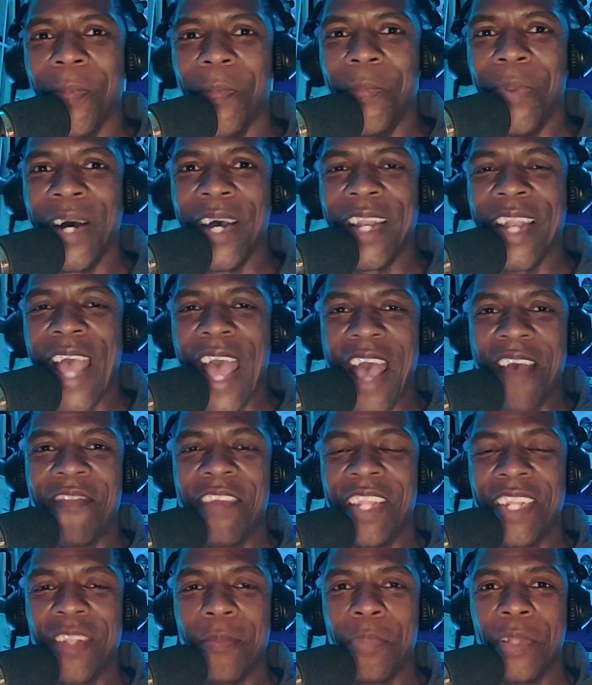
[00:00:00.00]
But
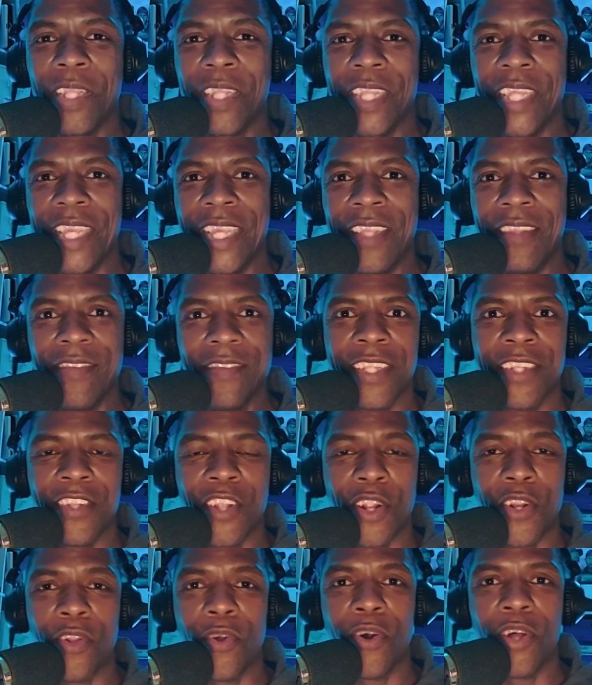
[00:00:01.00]
having the police
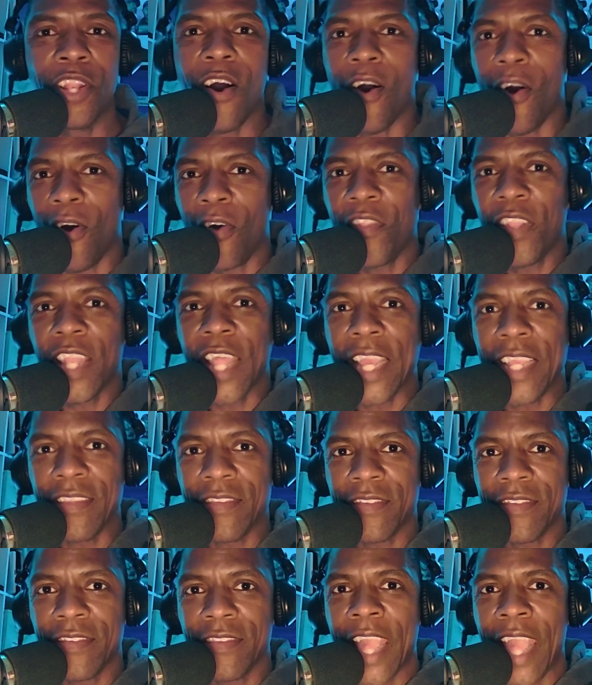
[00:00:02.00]
turn on all the
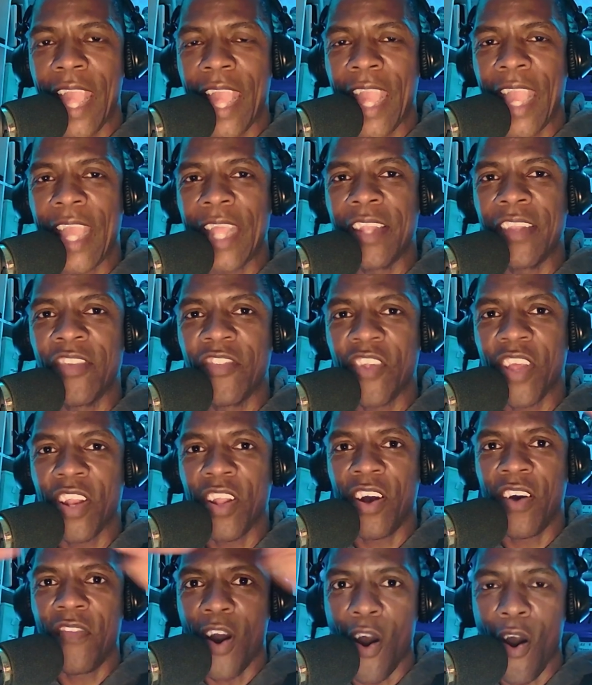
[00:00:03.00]
lights and shut
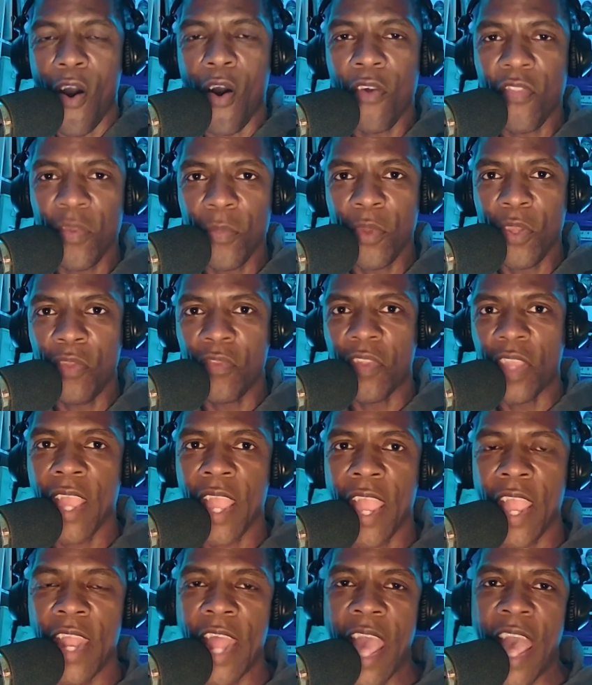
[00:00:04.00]
off all the
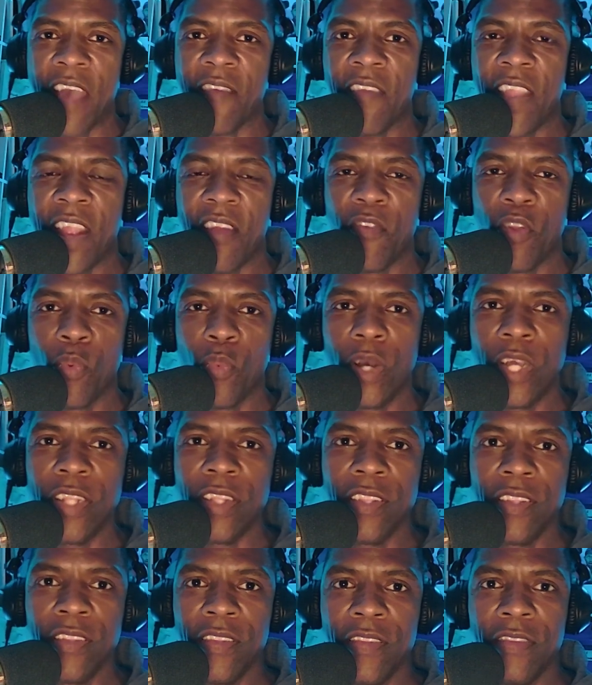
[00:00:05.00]
music and have
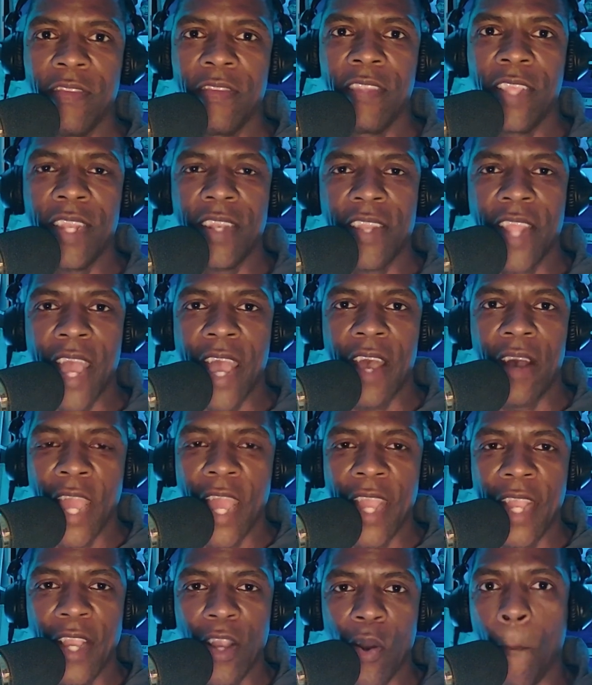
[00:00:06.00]
everyone sit
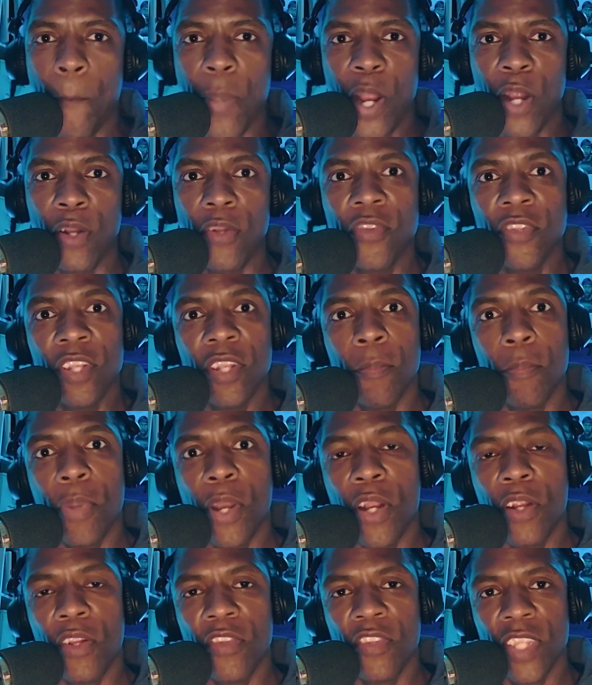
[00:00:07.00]
down and go person to
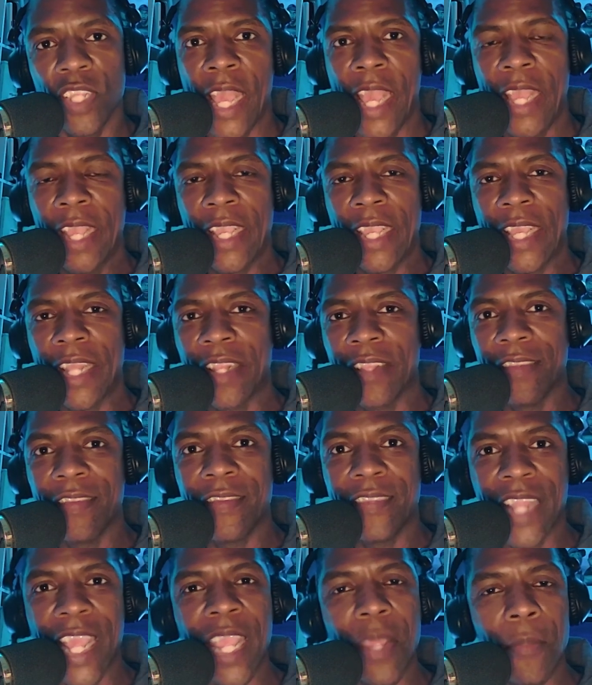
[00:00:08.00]
person and get a
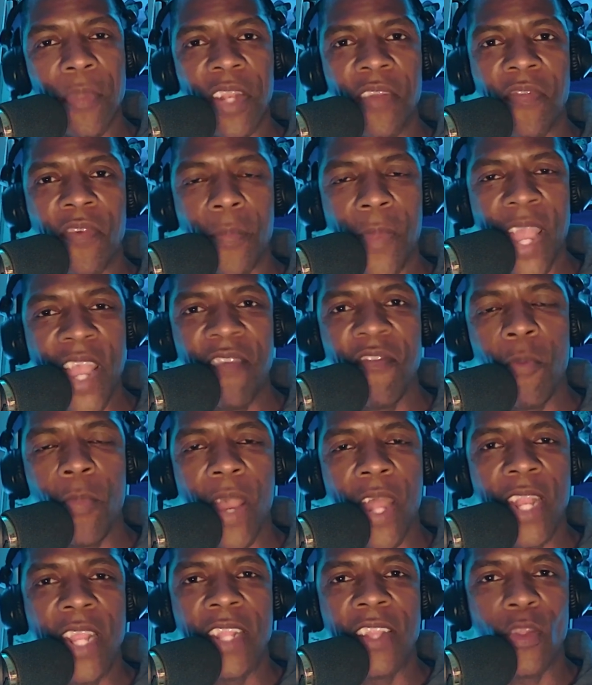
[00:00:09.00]
statement from
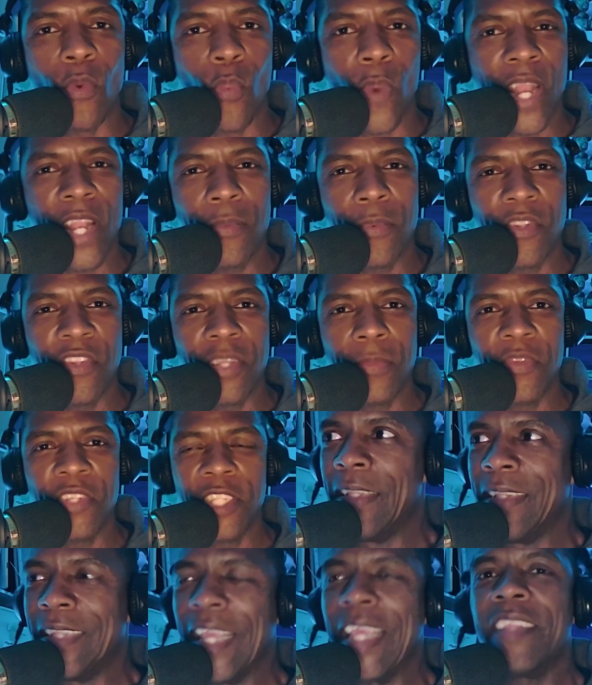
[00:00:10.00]
everybody at the wedding
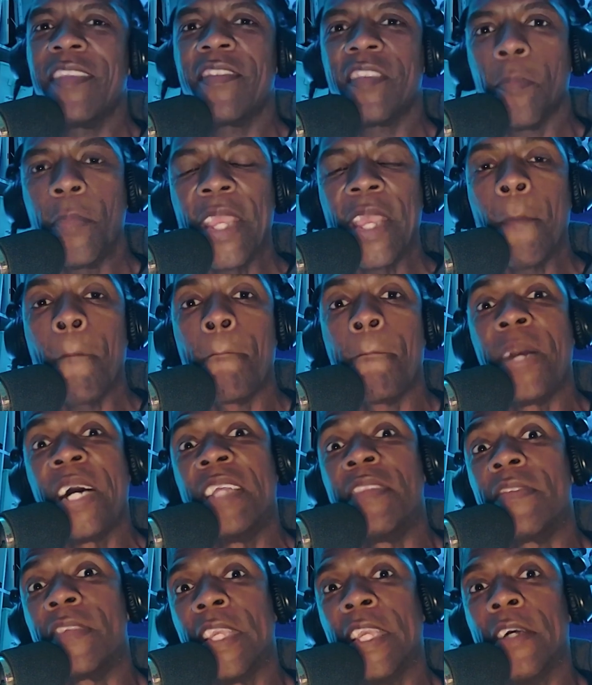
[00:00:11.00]
reception tends to be a
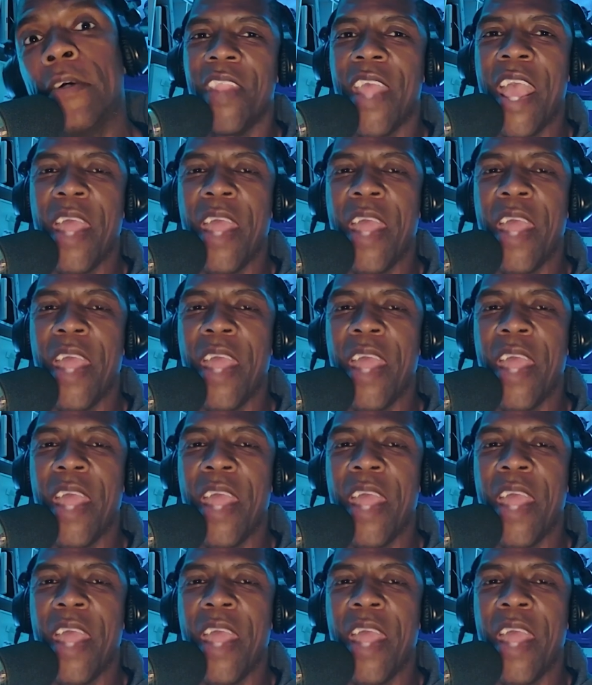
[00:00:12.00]
buzzkill.